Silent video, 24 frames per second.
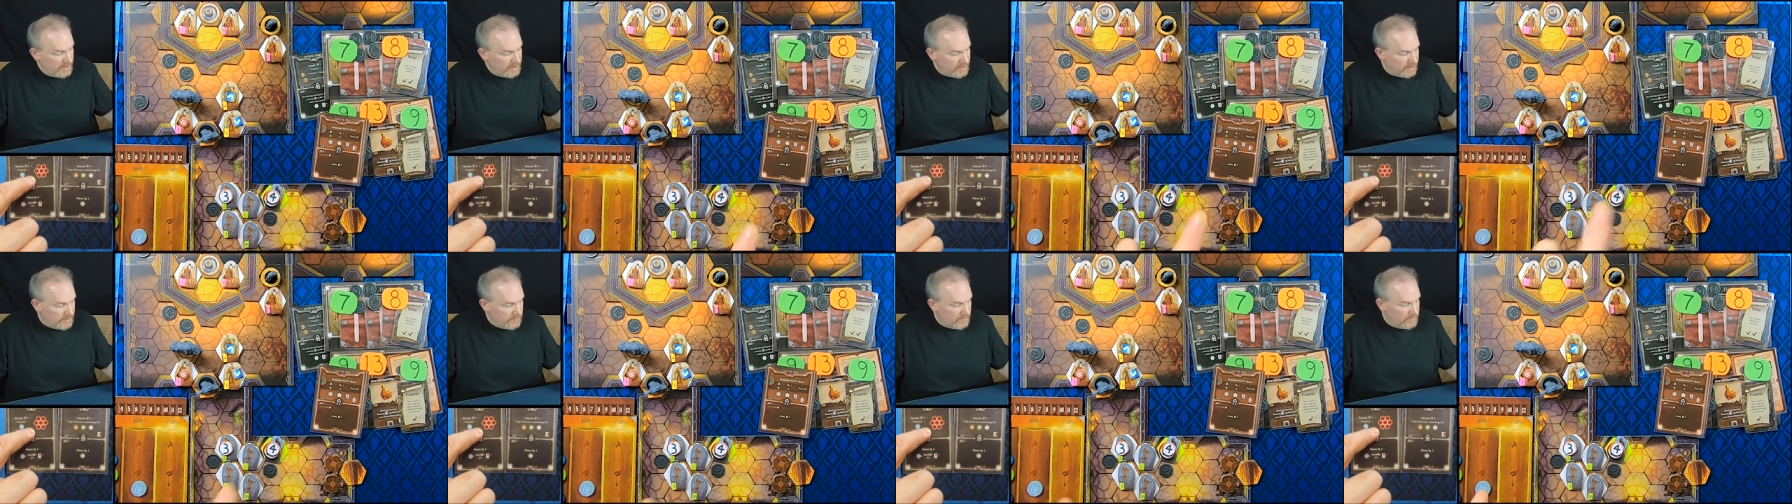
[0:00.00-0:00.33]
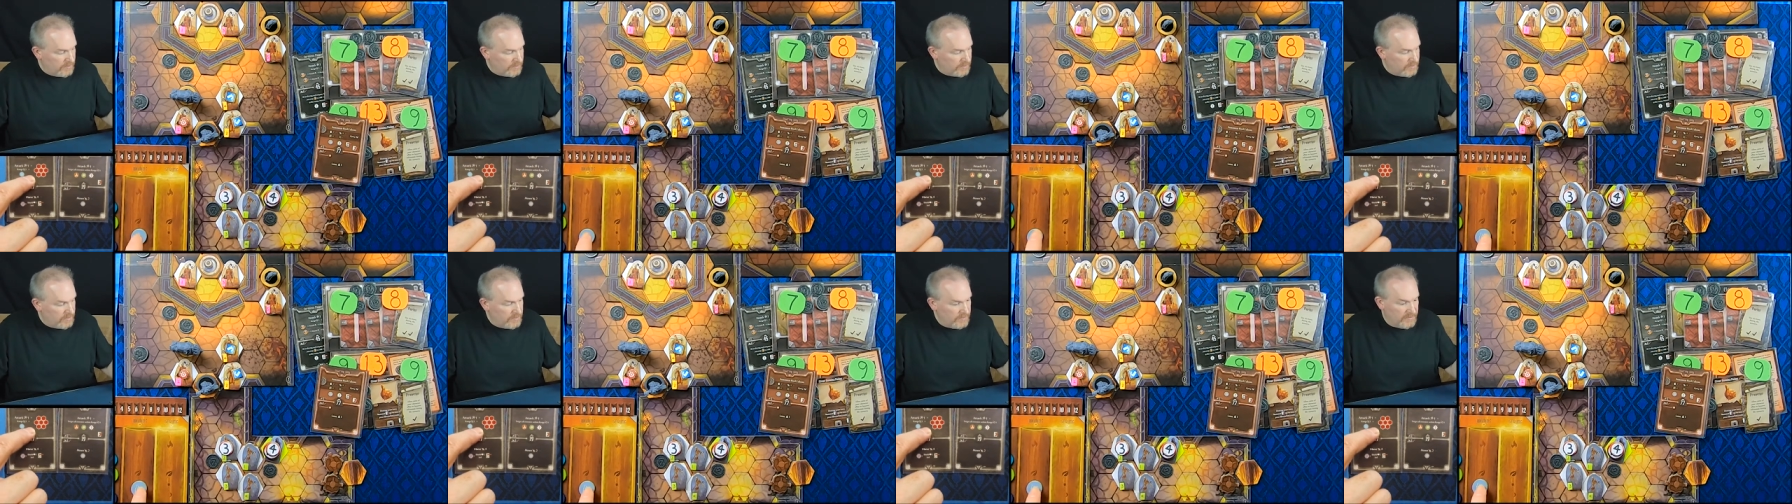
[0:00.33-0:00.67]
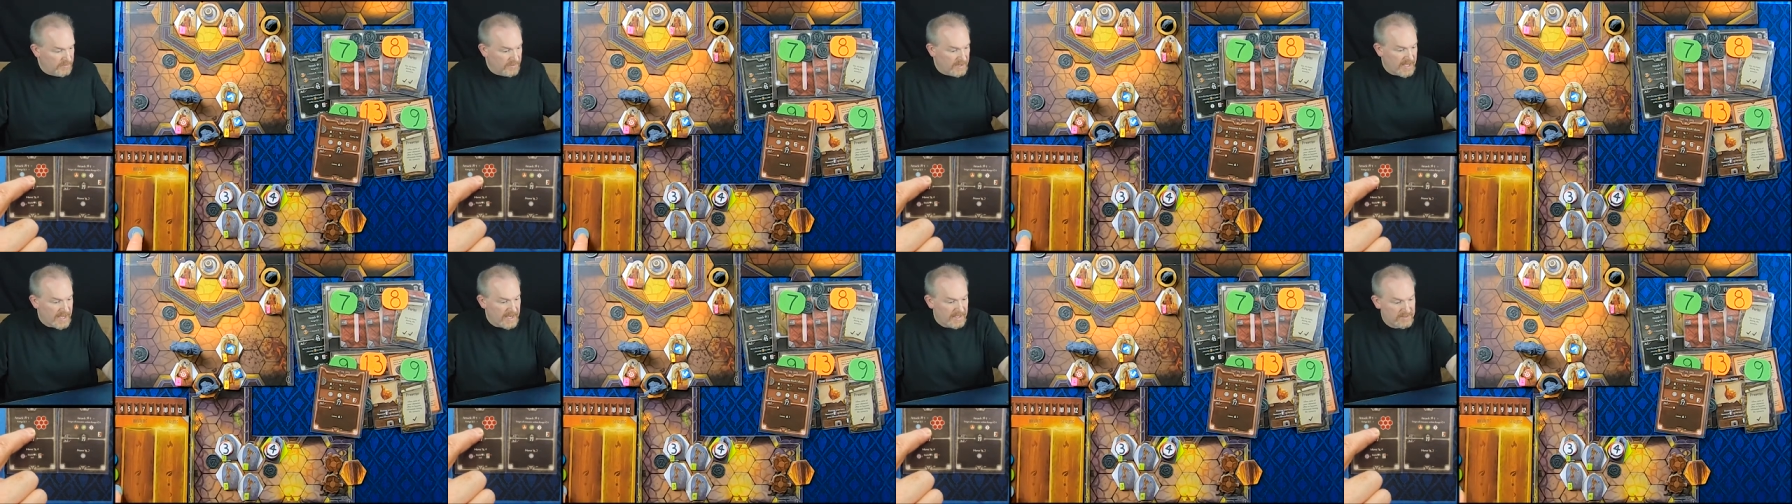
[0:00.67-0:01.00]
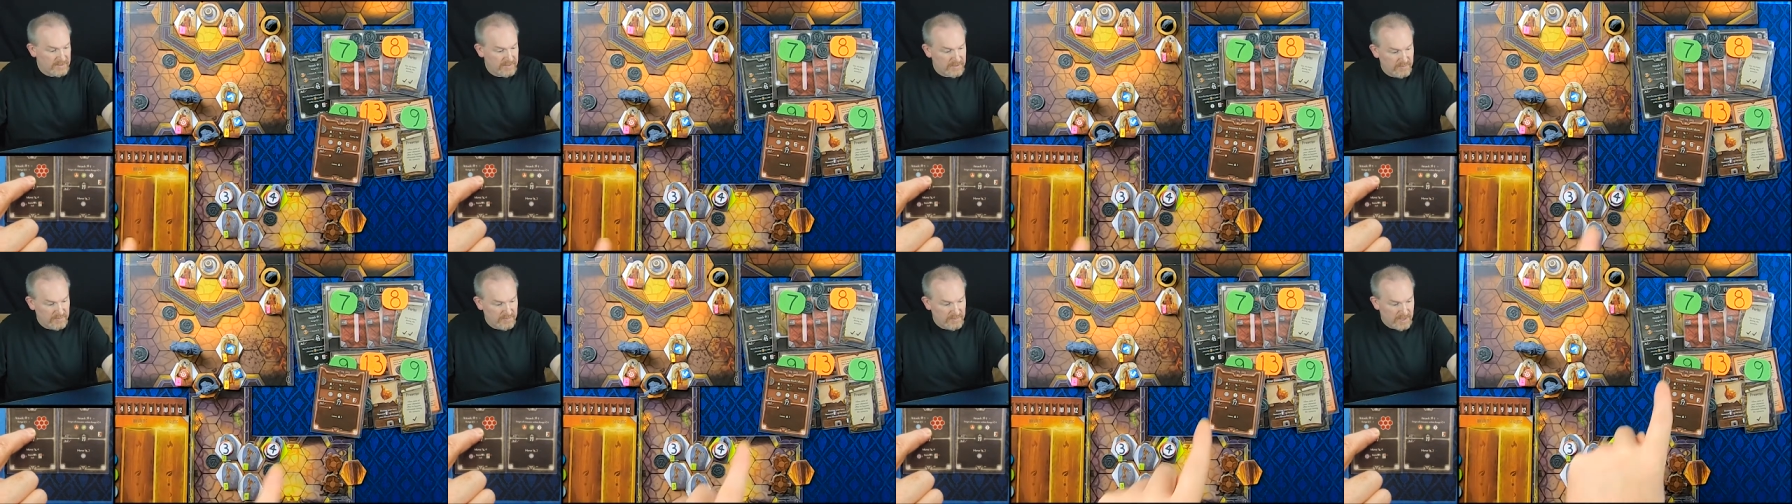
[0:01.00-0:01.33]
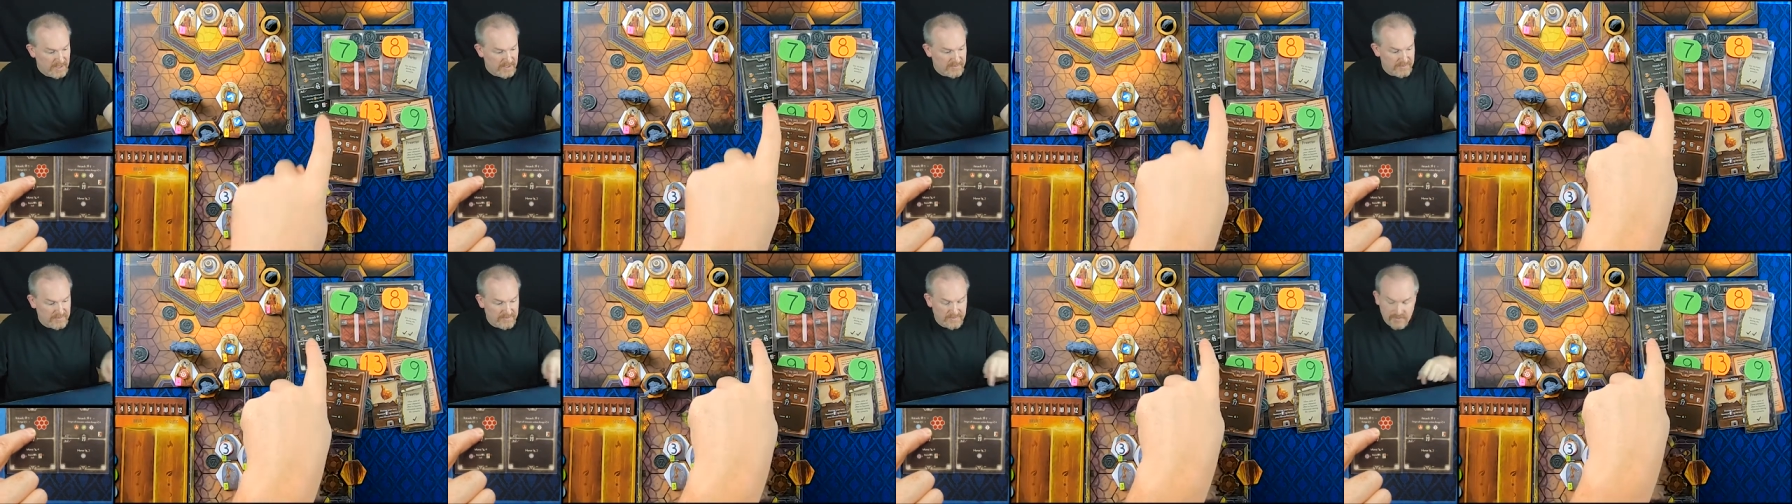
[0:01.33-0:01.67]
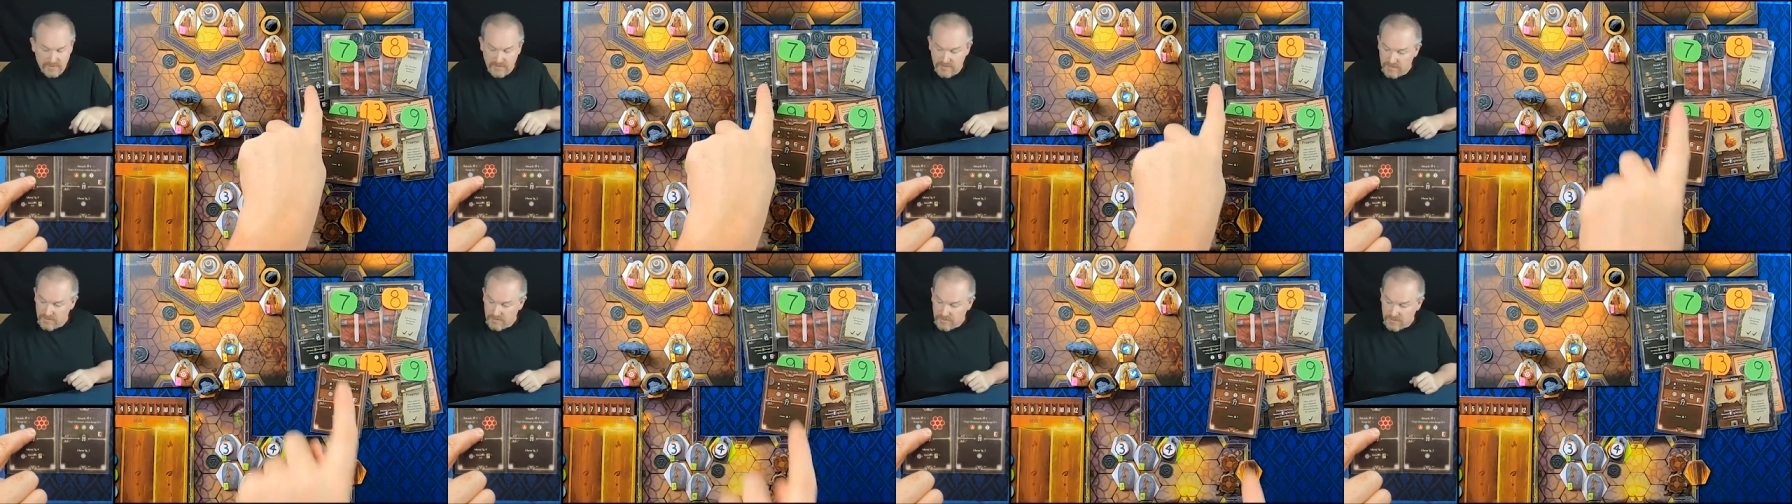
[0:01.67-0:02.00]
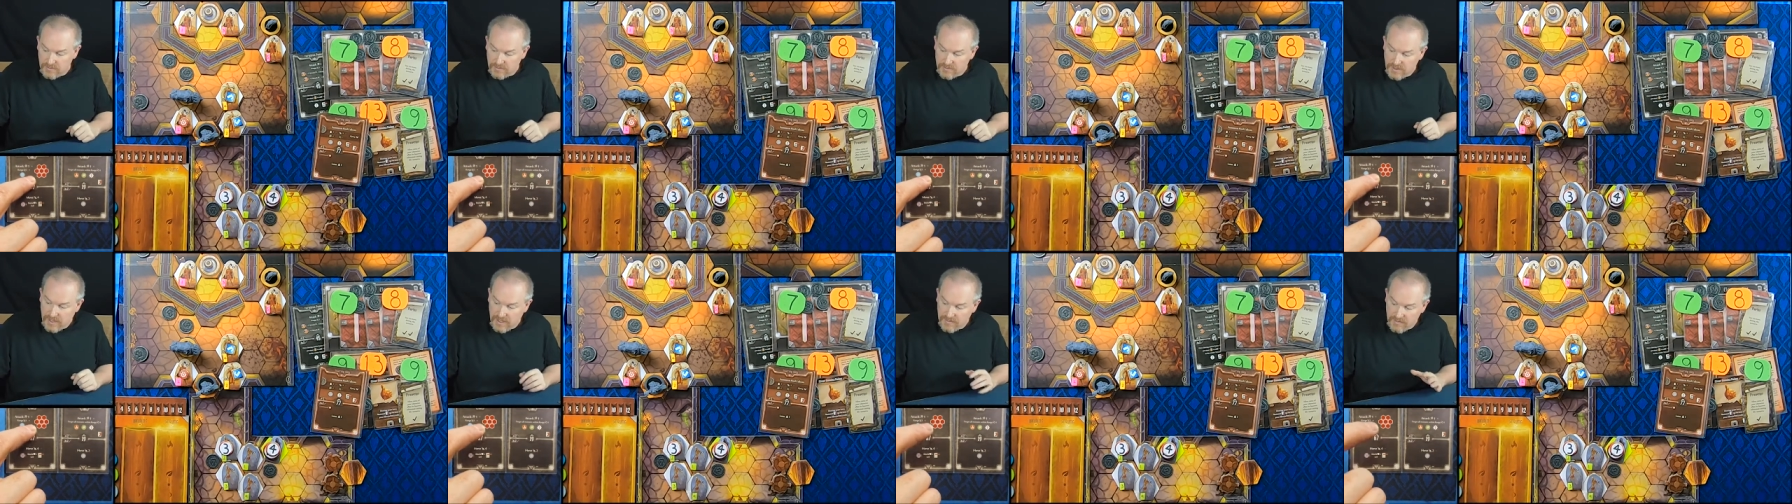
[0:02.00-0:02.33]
and we'll use that to buff to